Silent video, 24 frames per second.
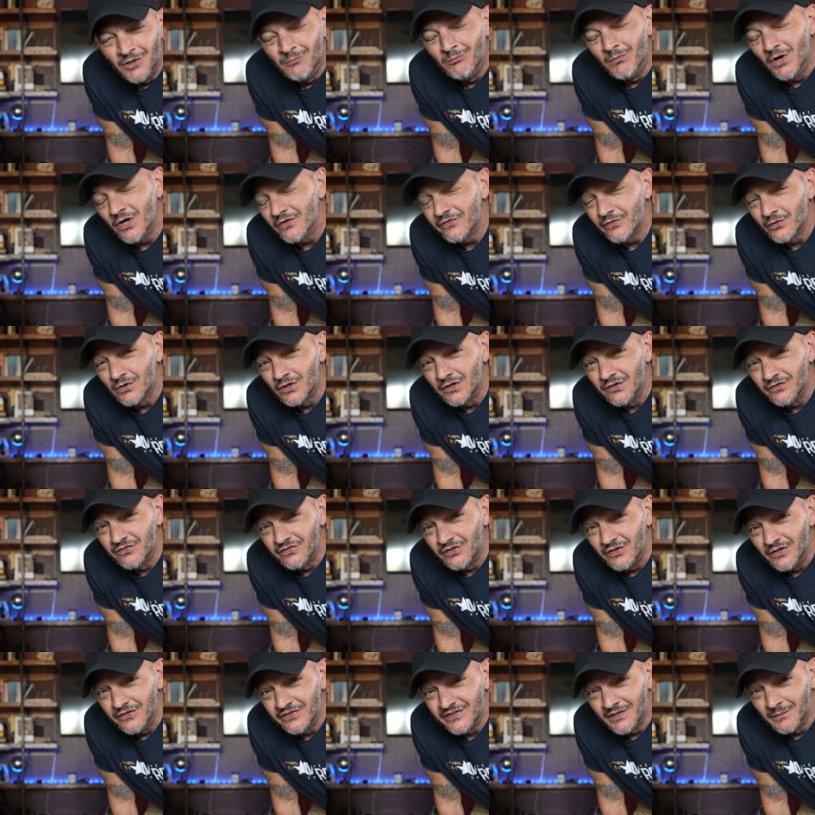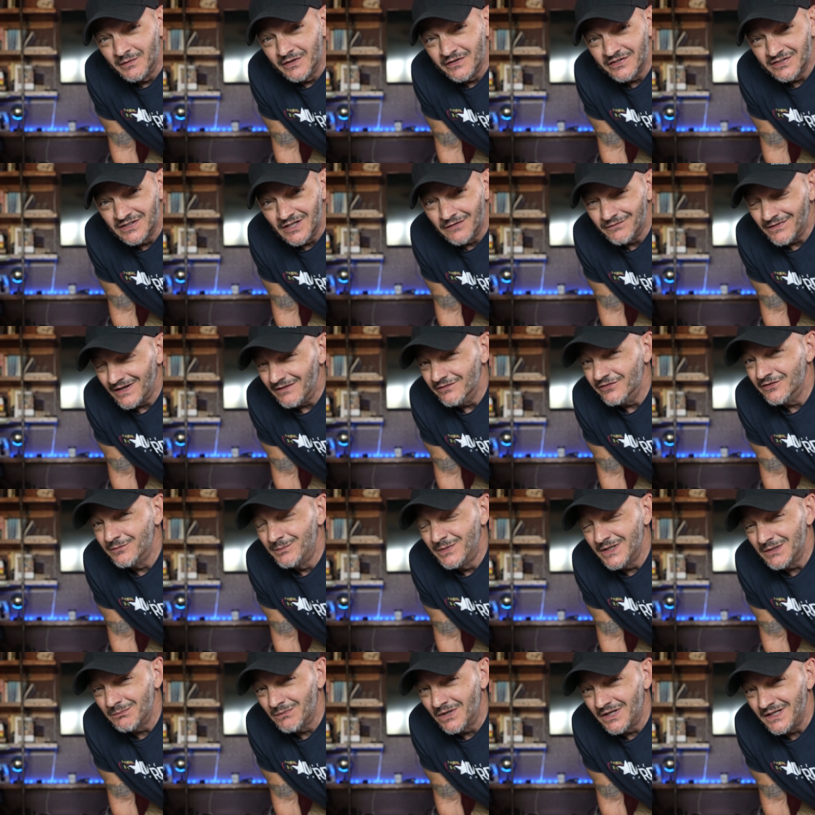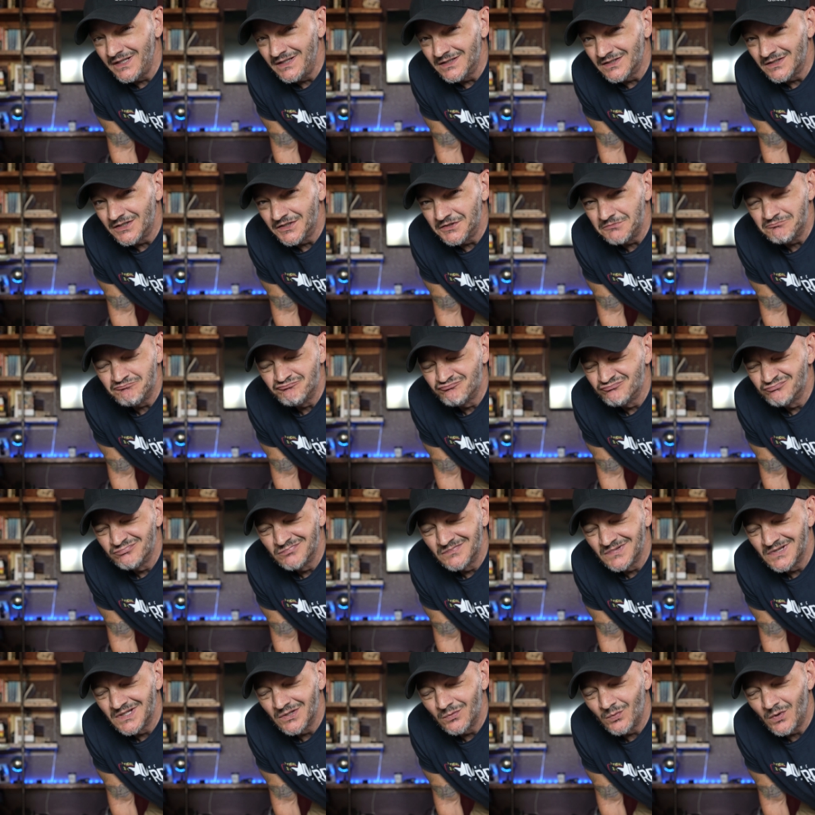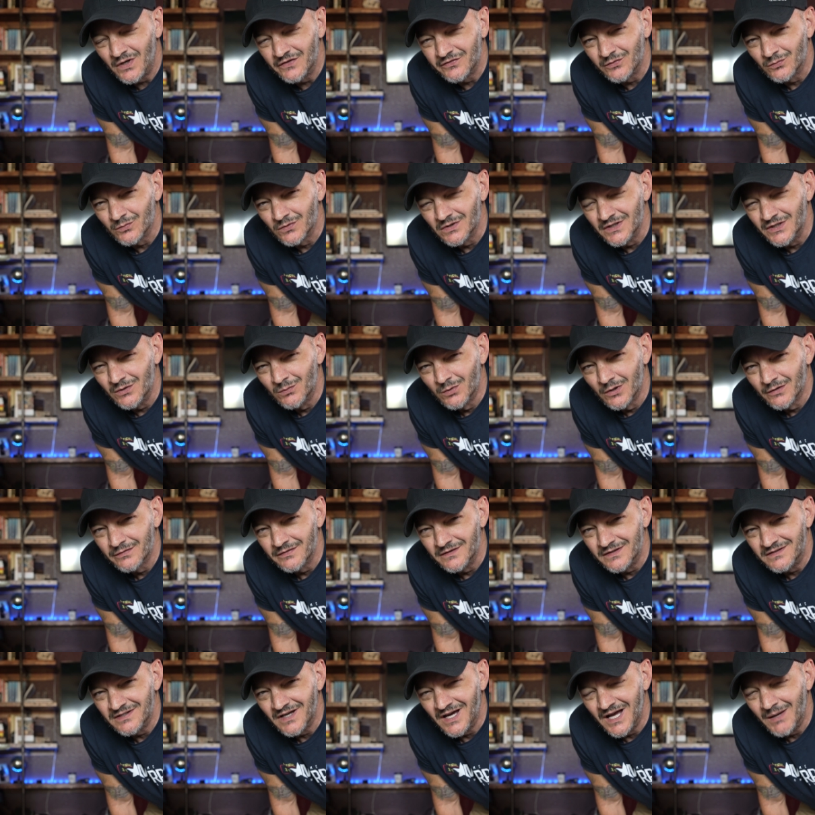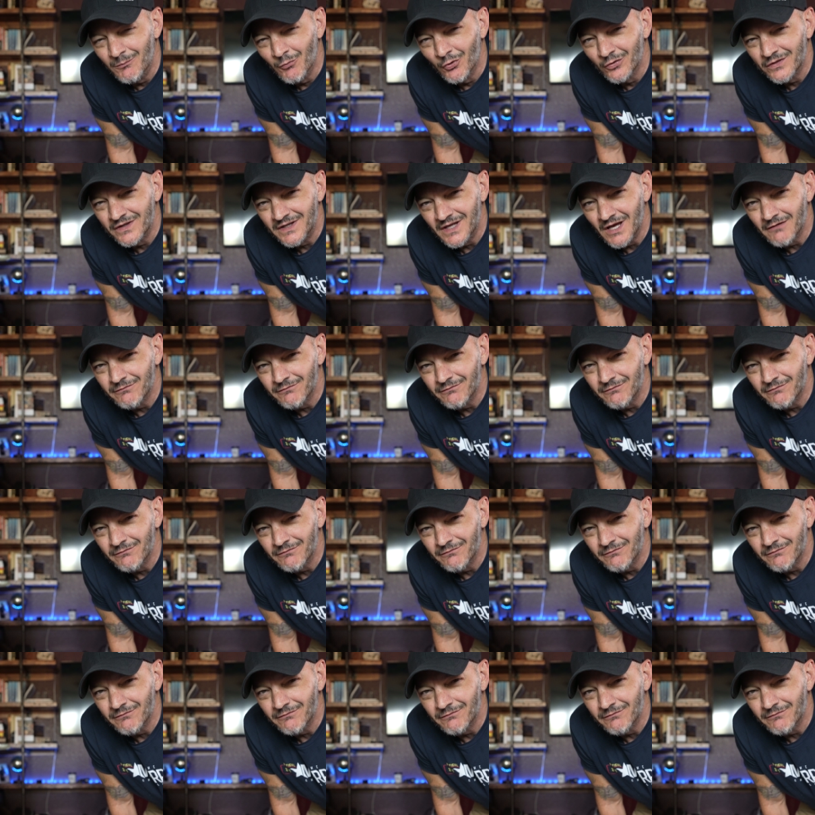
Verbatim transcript: I'm also going to show you some of the stuff I've spent money on that wasn't really worth the time or the